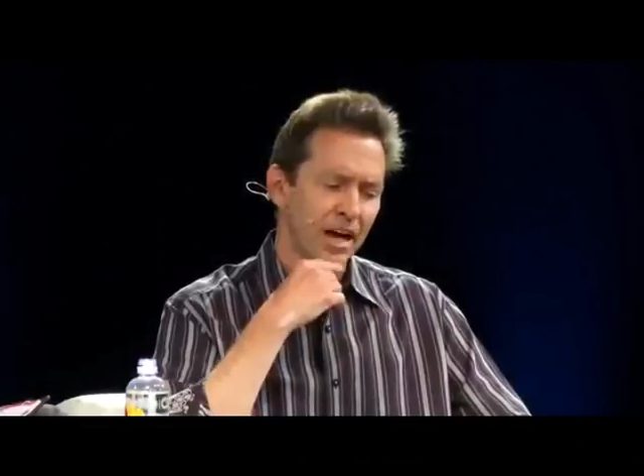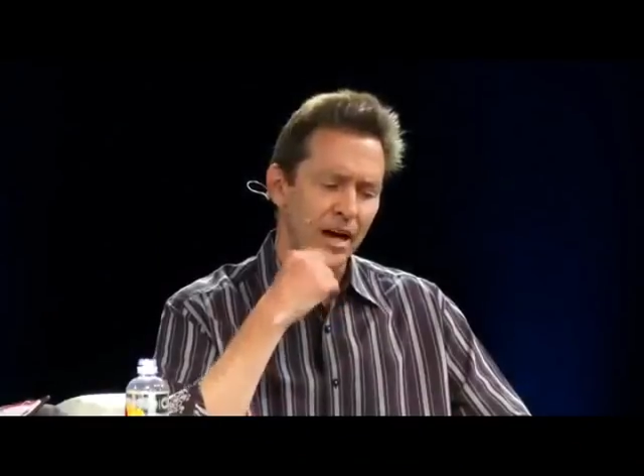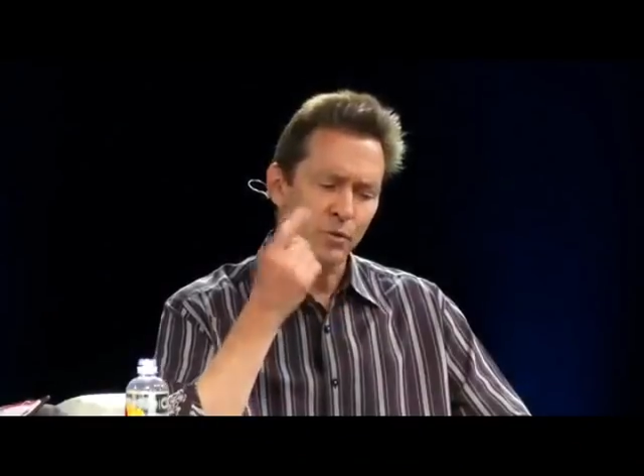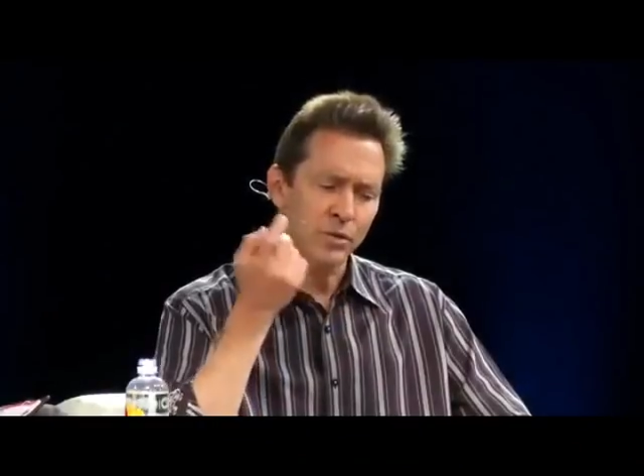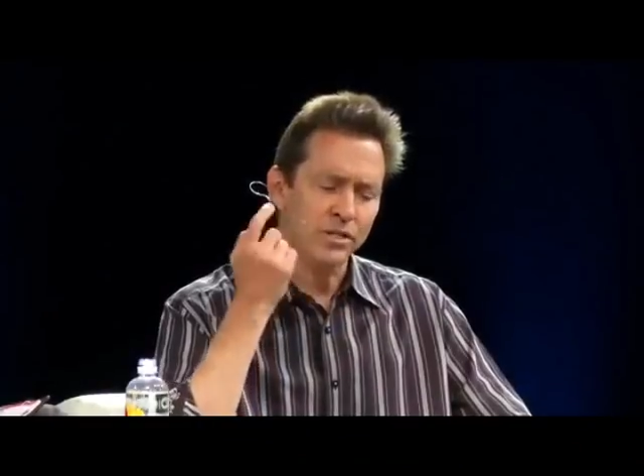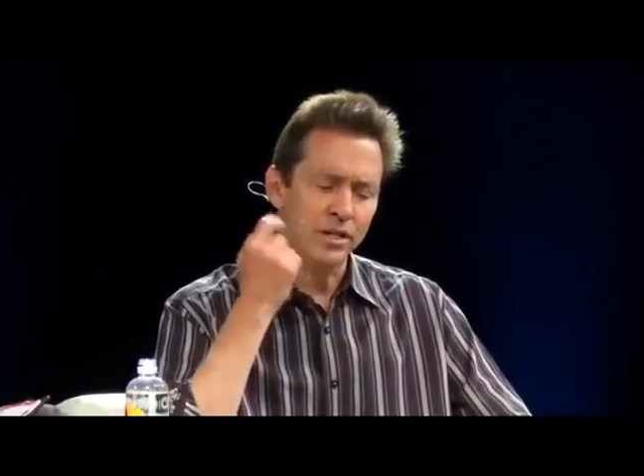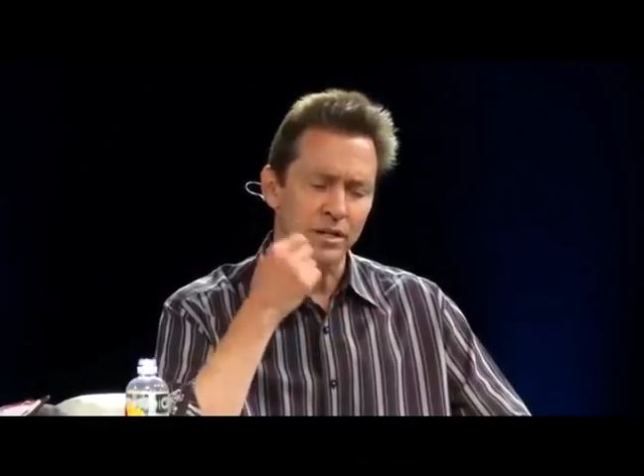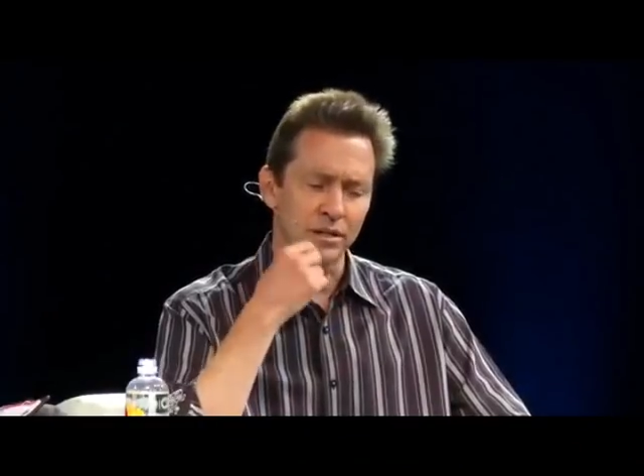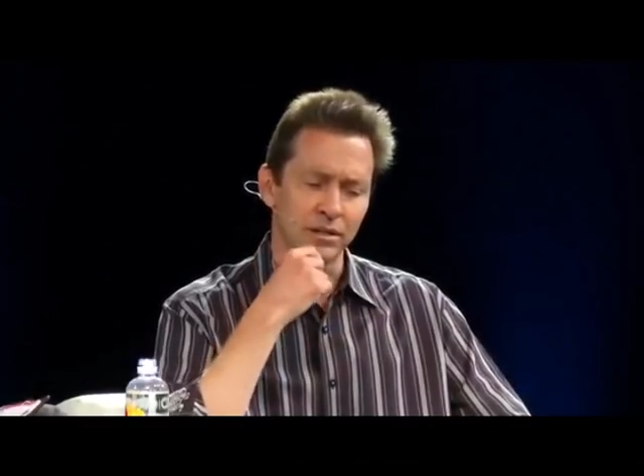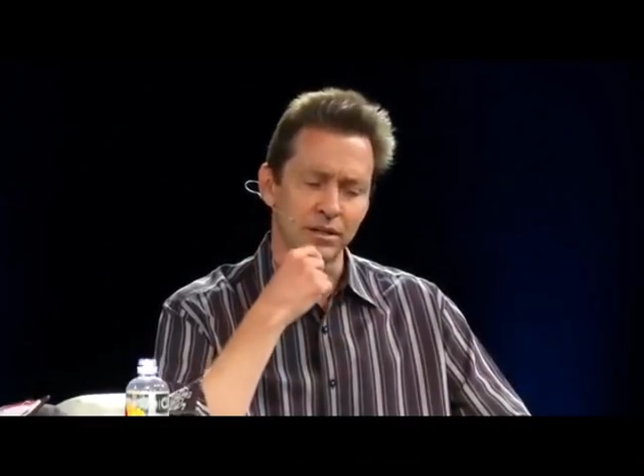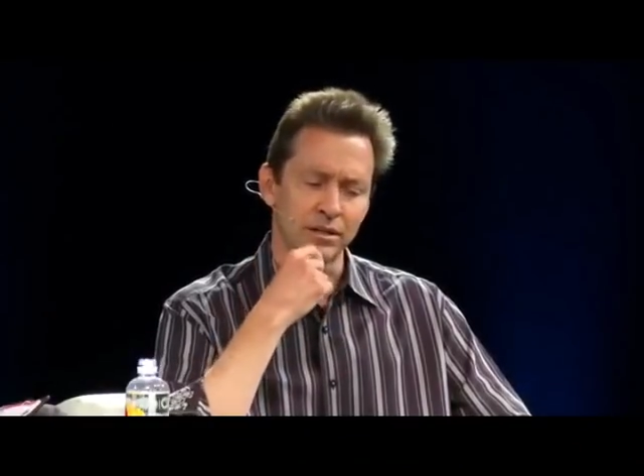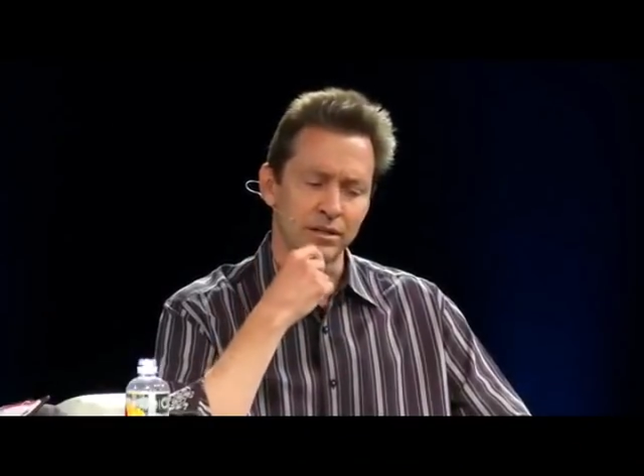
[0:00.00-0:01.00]
want to
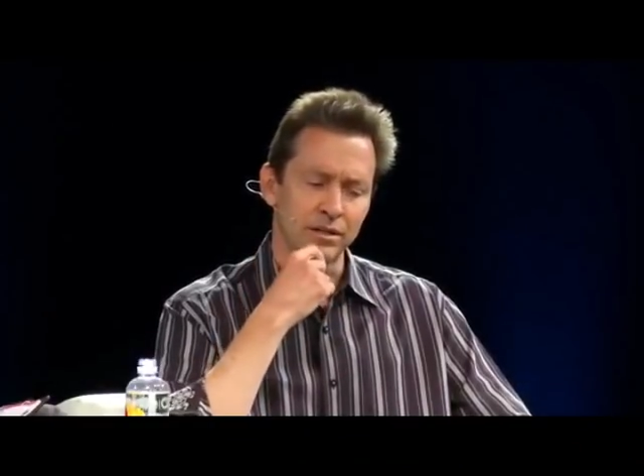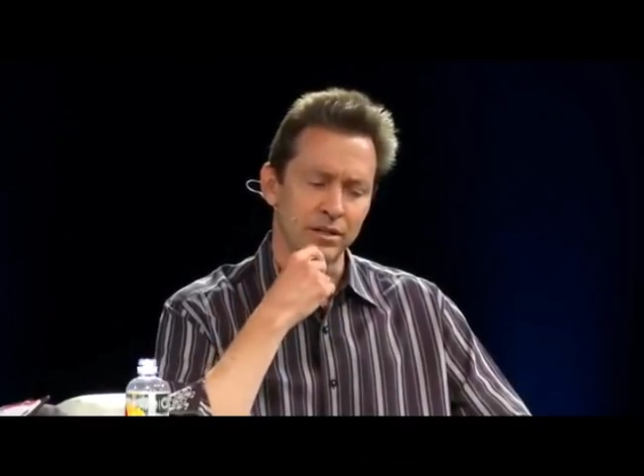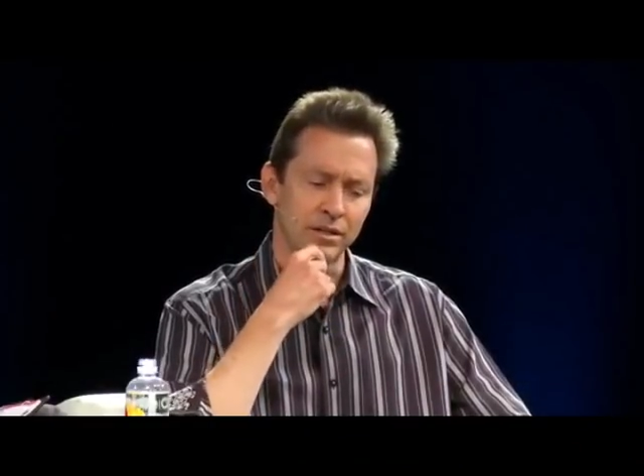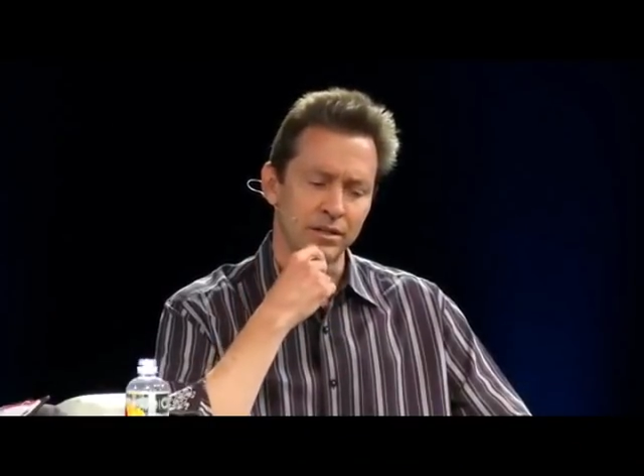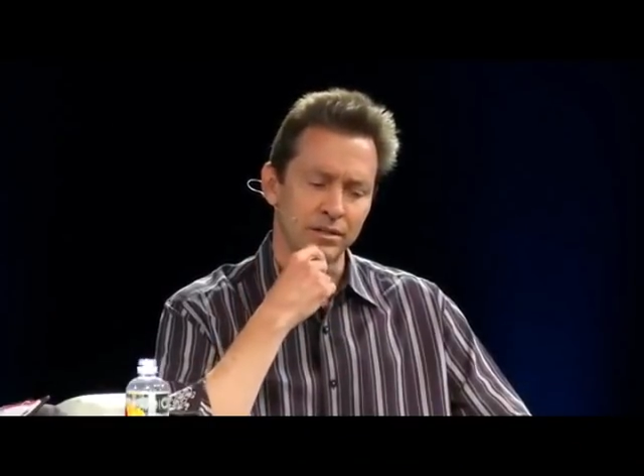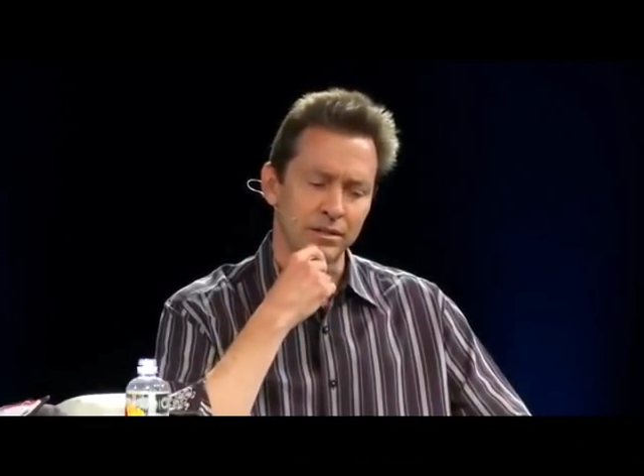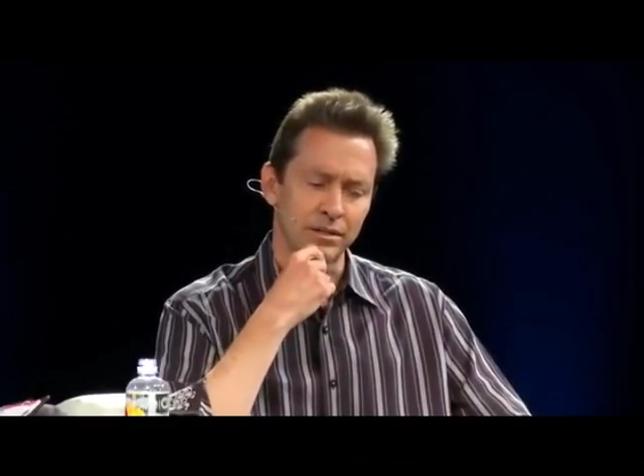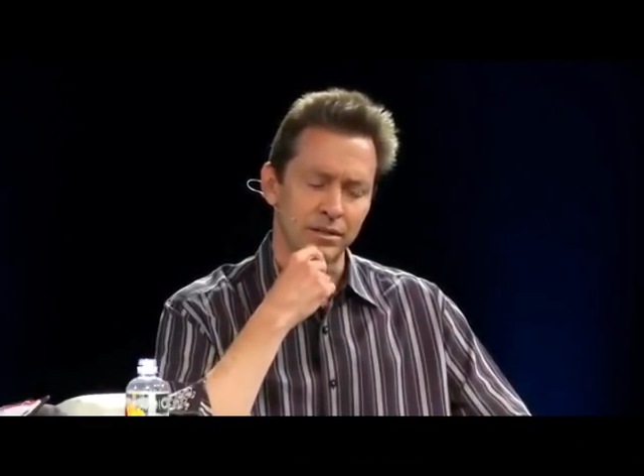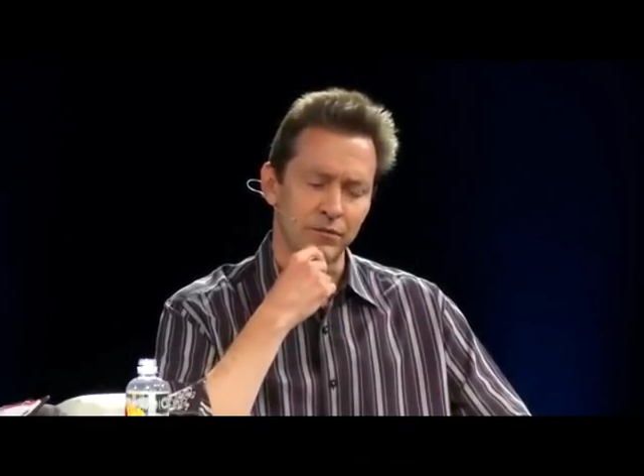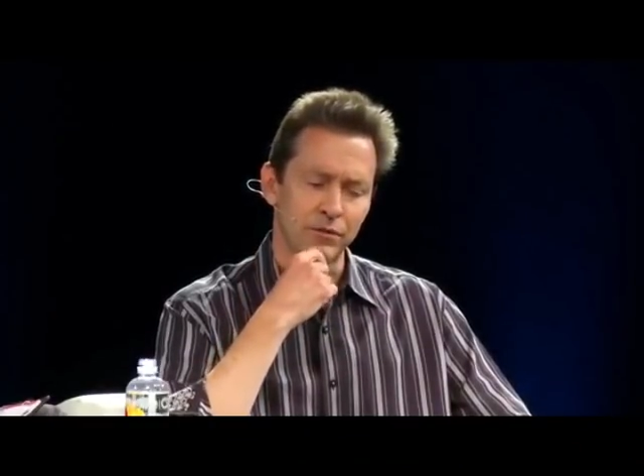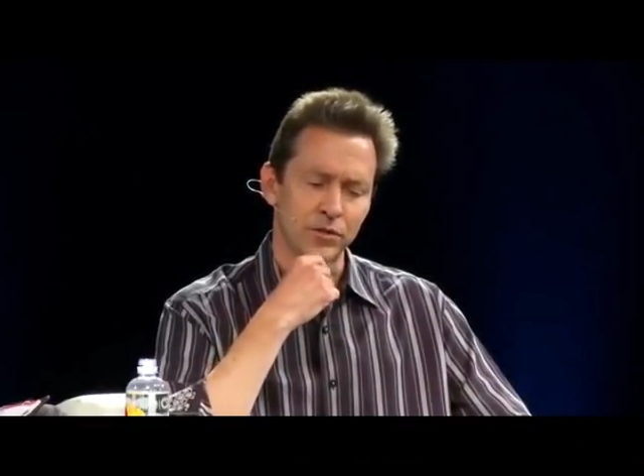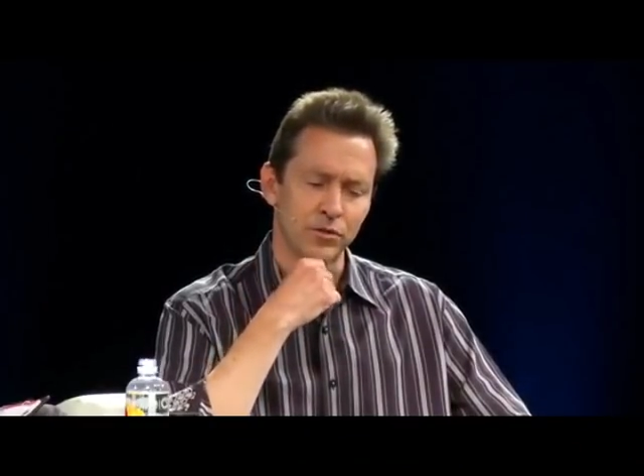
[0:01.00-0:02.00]
tell a slightly
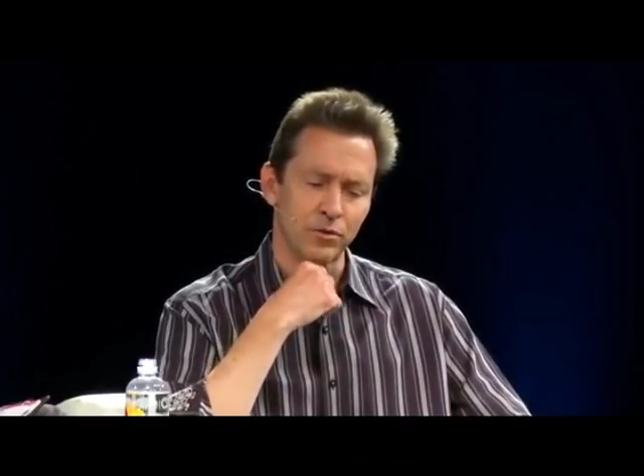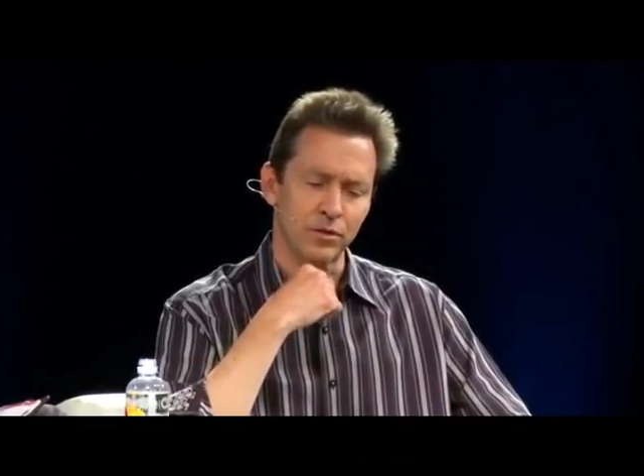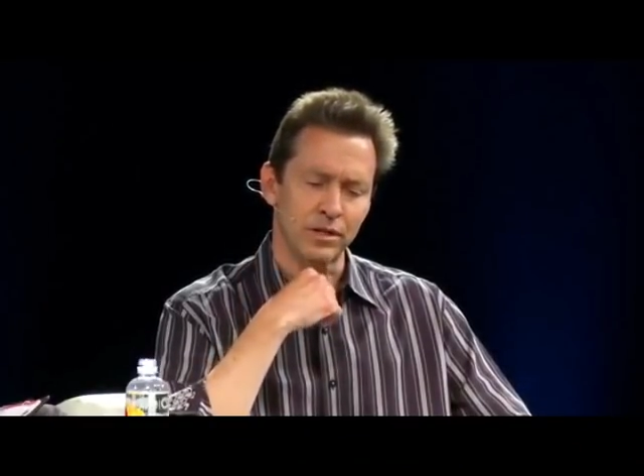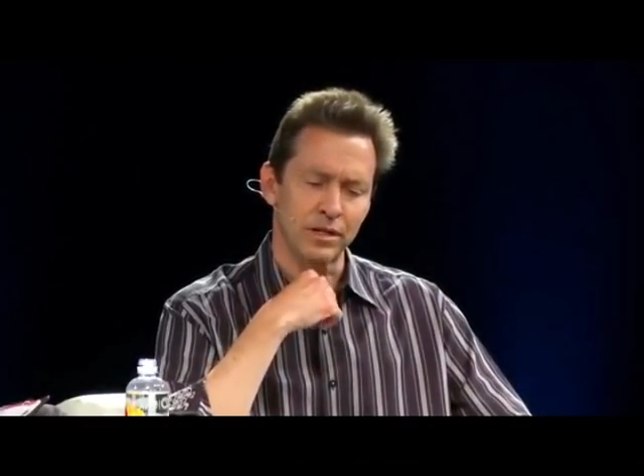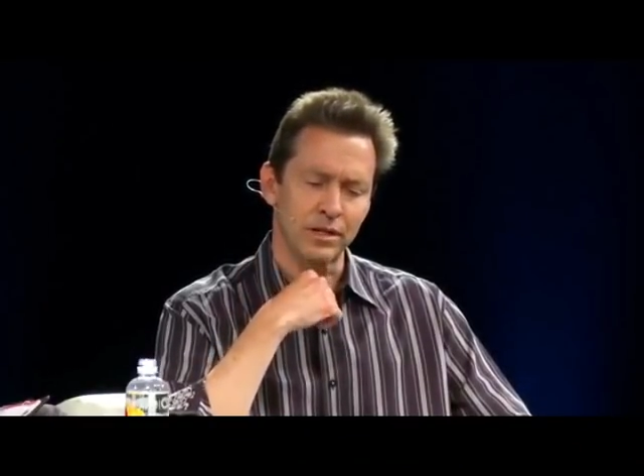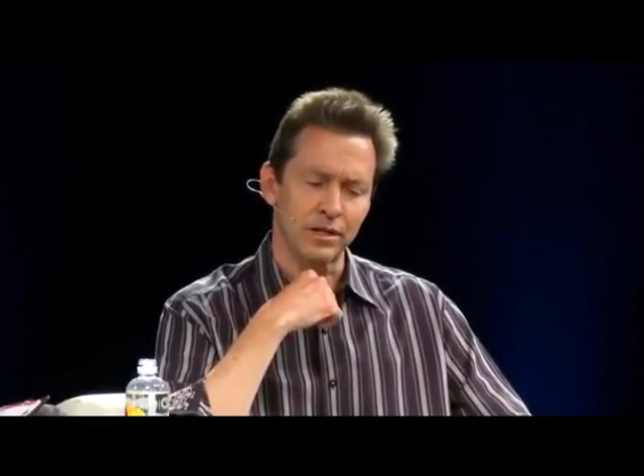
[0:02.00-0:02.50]
different story.